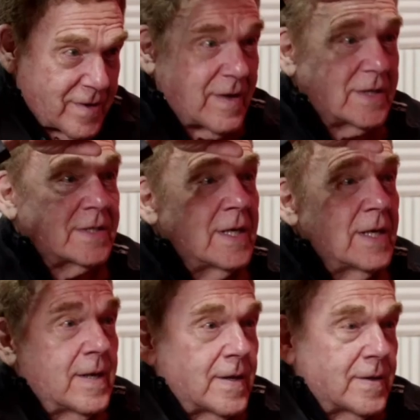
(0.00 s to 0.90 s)
device,
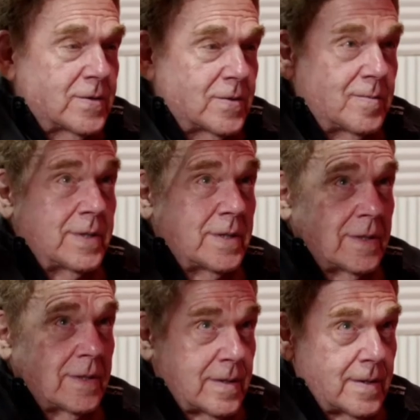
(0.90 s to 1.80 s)
to
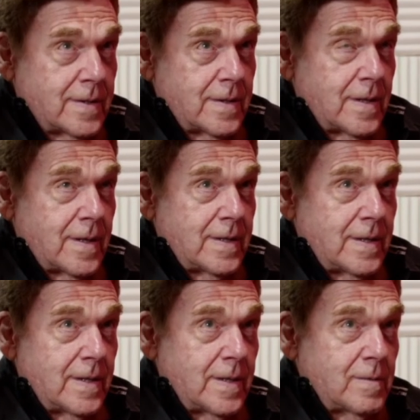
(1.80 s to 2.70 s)
be
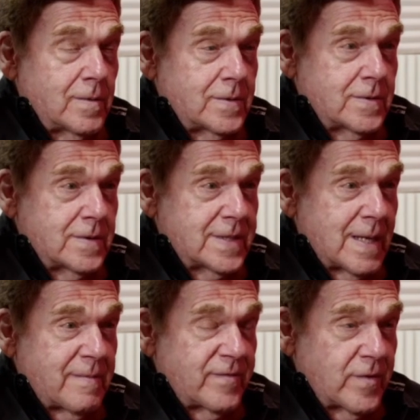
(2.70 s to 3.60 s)
equal to the
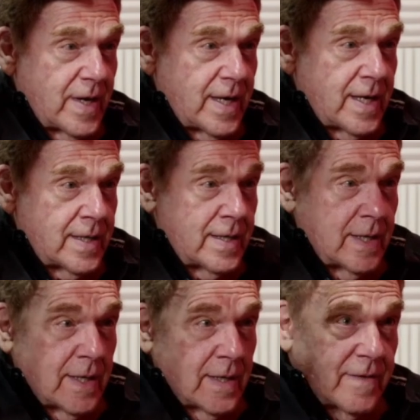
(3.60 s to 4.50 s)
top of your head,
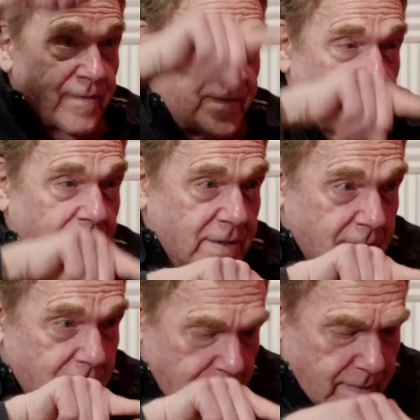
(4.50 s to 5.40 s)
the
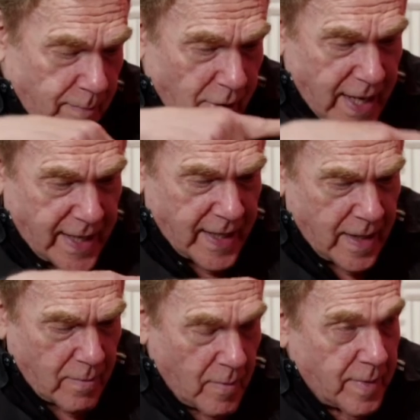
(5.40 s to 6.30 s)
first break in
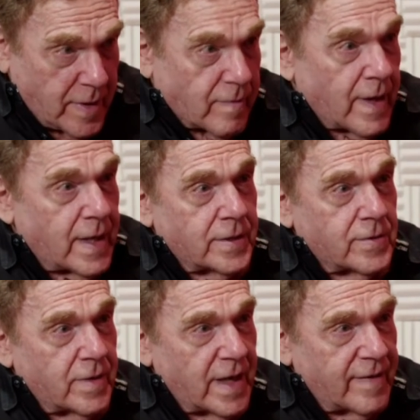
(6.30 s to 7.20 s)
it will be right at
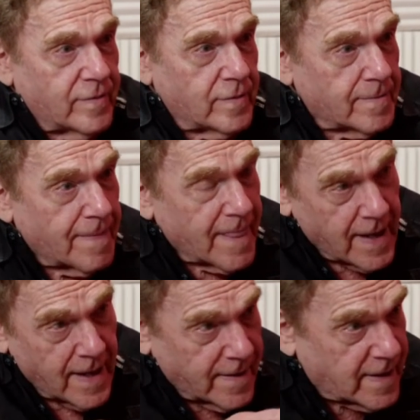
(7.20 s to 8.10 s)
your navel.
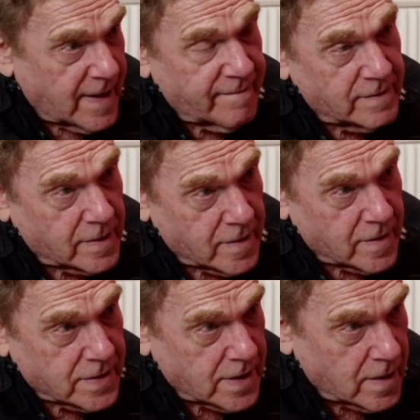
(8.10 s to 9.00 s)
The navel
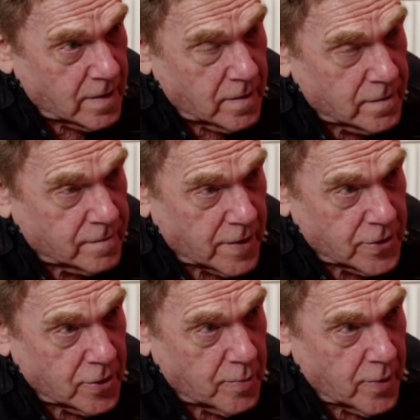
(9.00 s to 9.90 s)
occurs at a golden
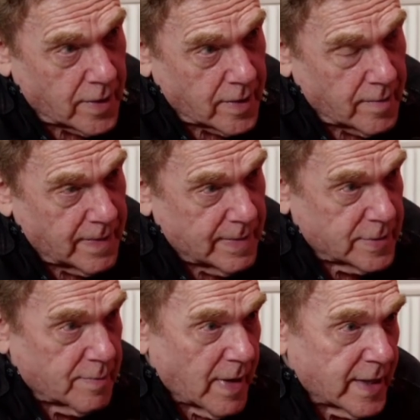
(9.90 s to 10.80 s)
ratio point in
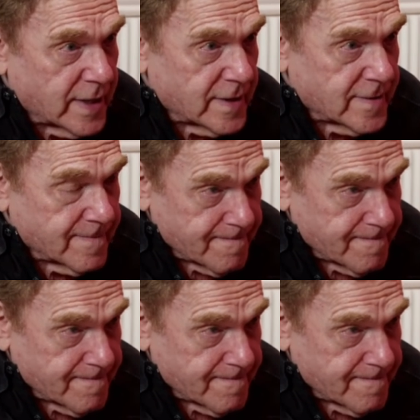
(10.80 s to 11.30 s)
people's bodies.